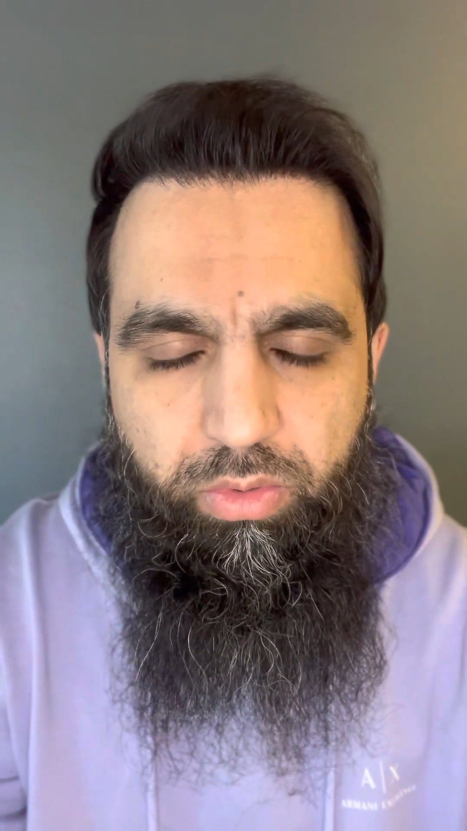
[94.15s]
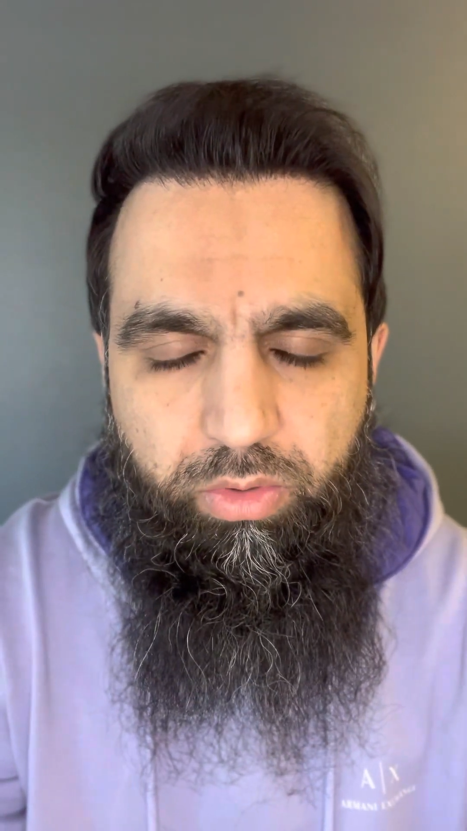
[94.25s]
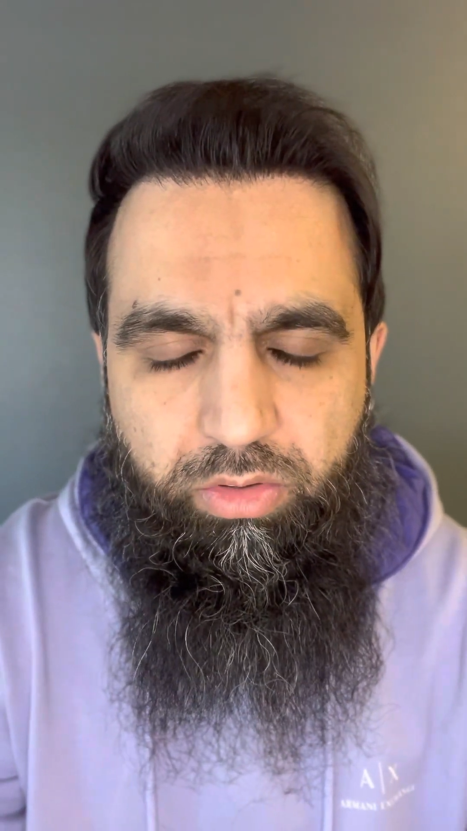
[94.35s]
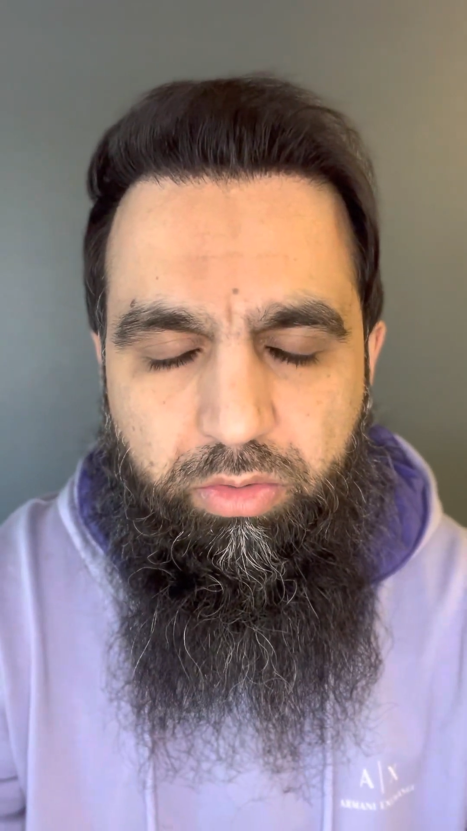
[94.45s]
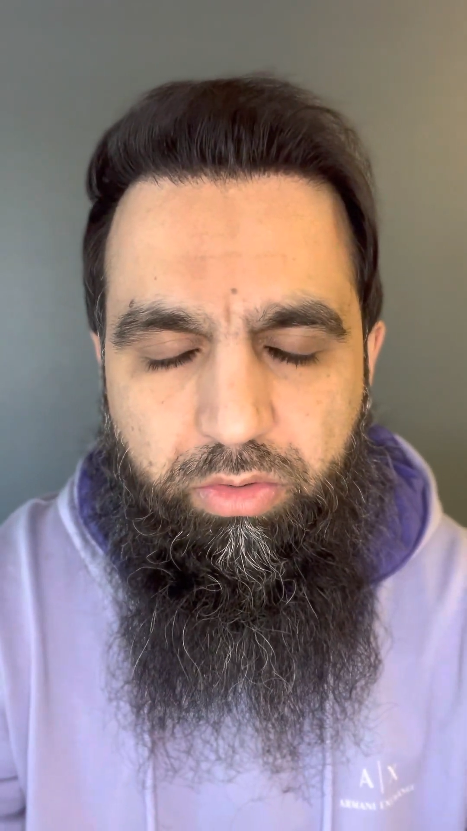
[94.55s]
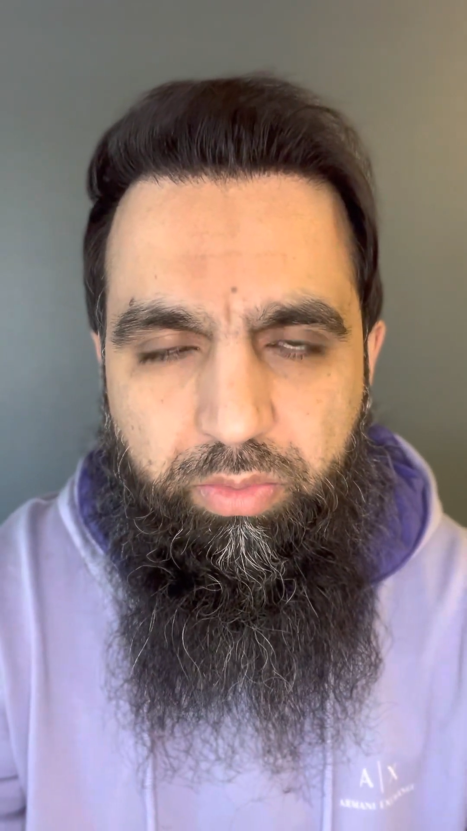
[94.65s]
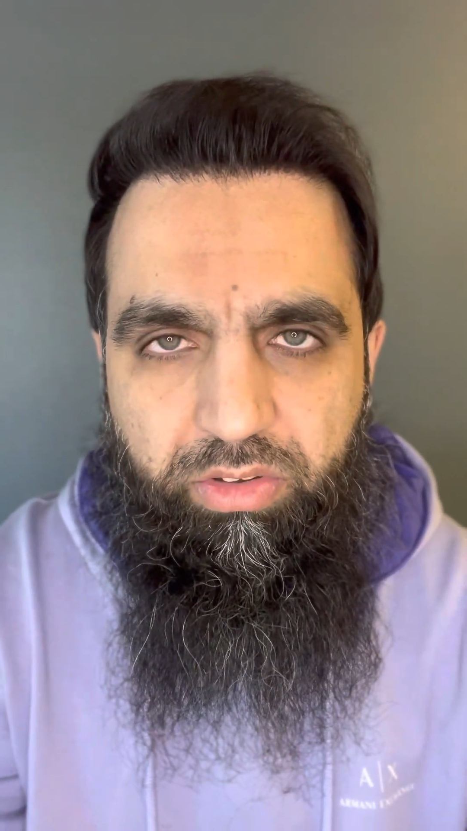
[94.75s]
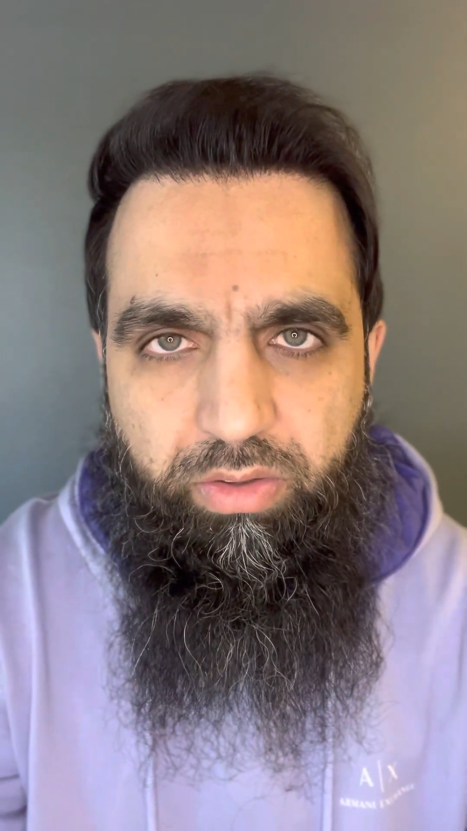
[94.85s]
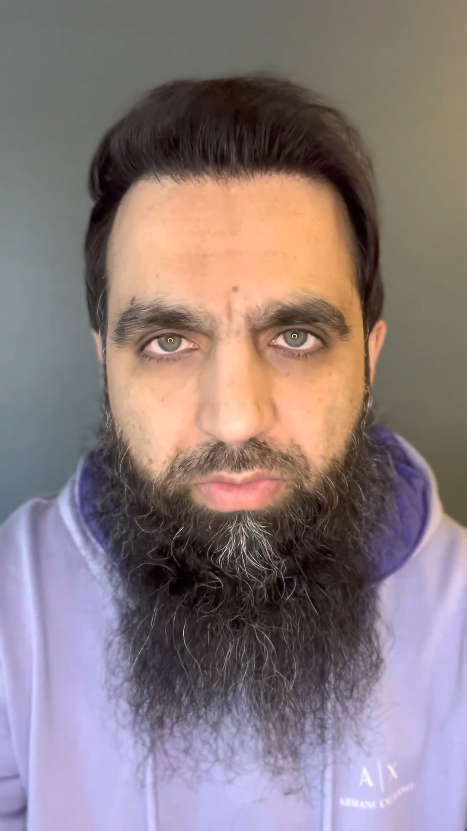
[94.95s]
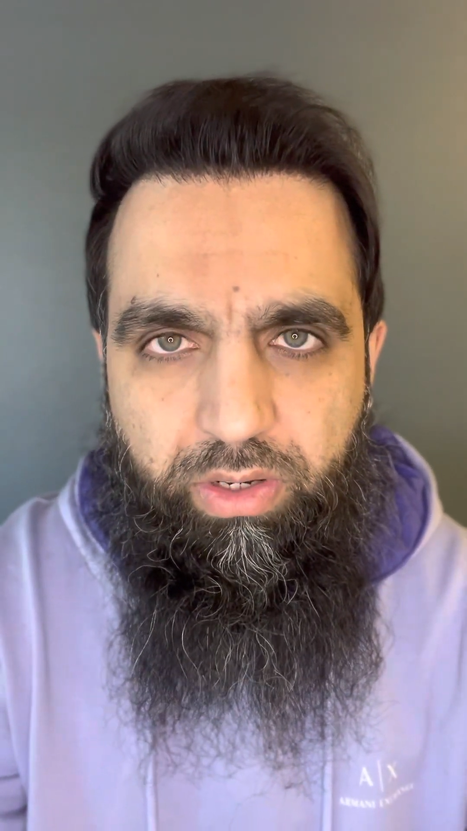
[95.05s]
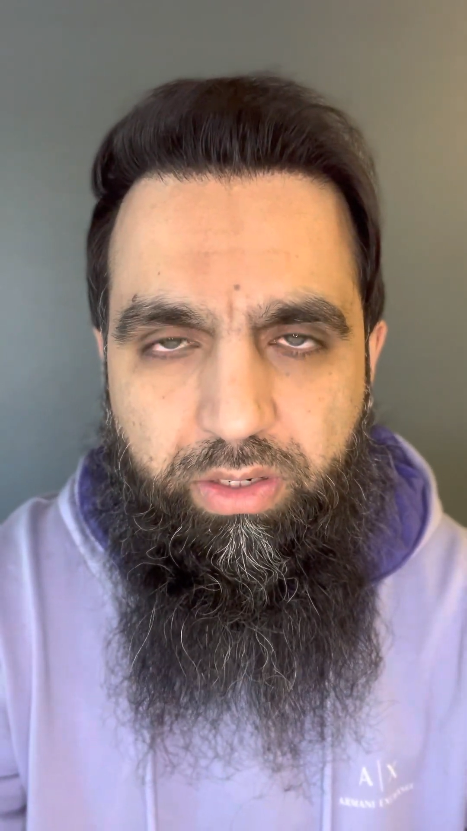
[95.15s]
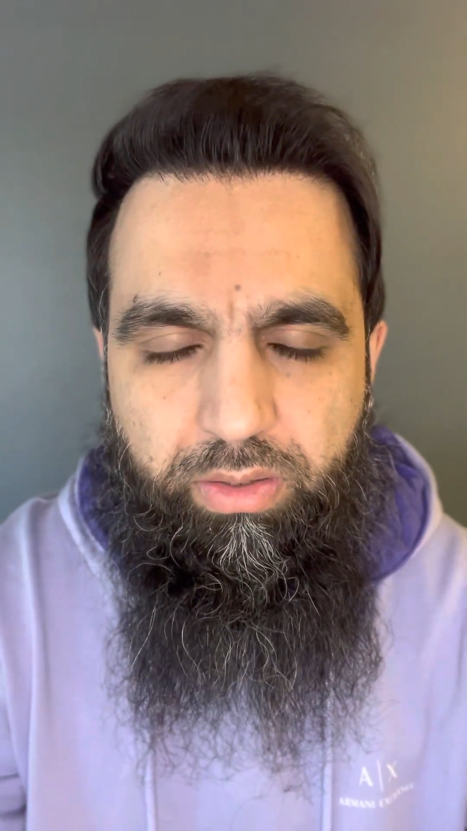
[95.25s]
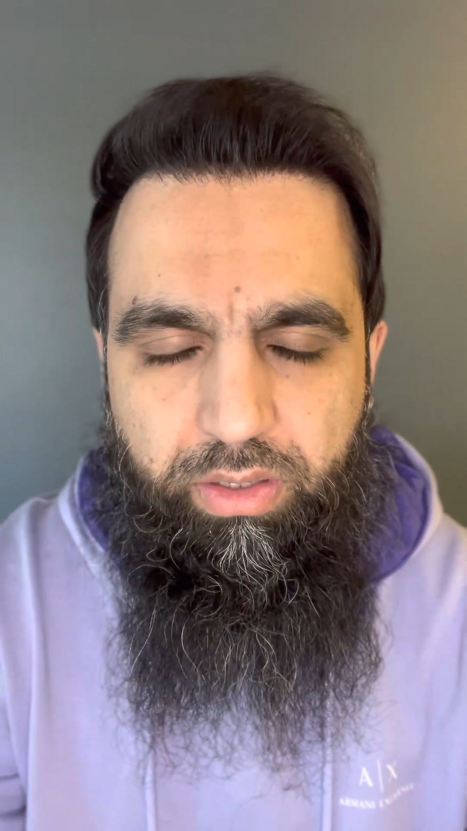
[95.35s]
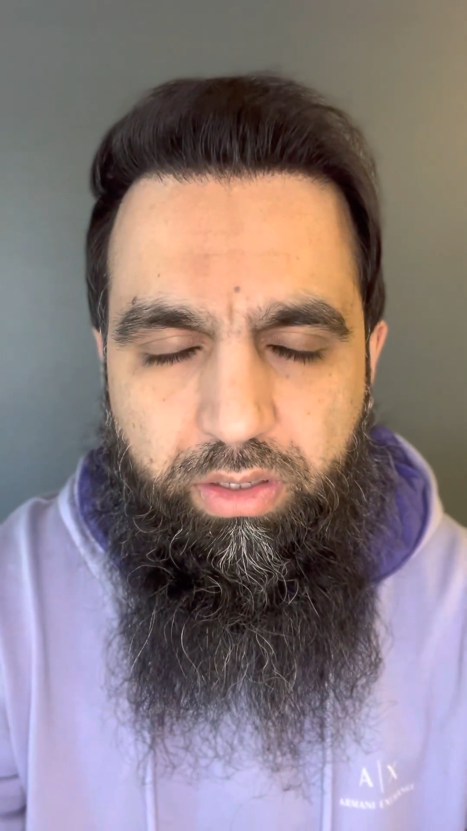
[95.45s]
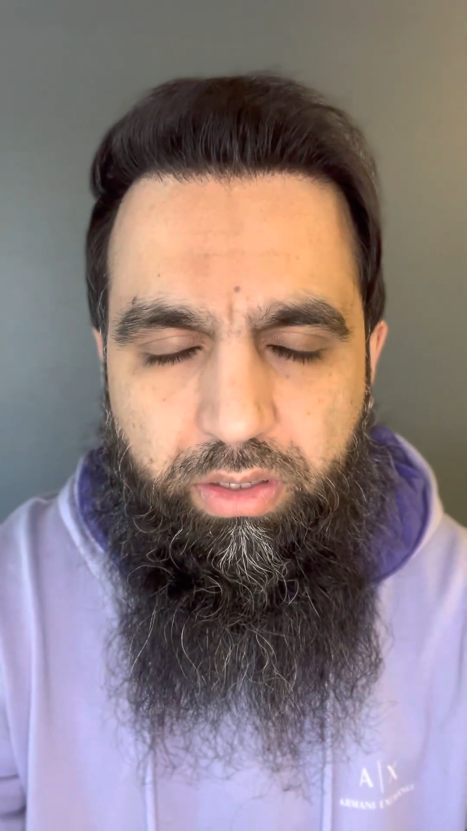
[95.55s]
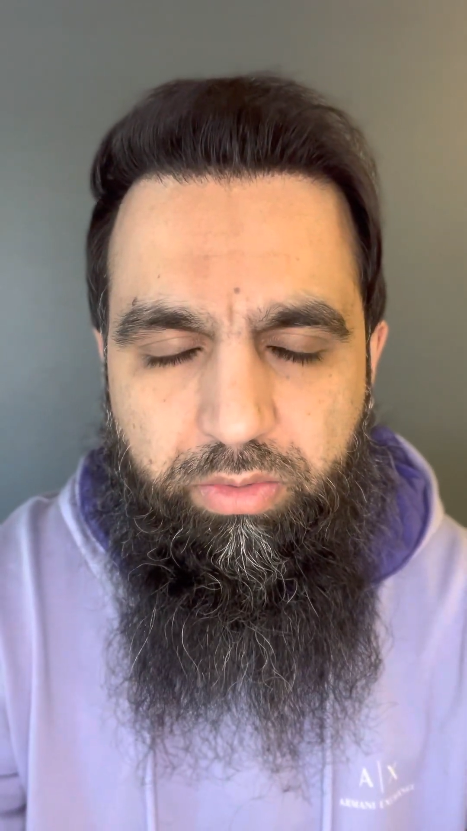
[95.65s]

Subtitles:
specifically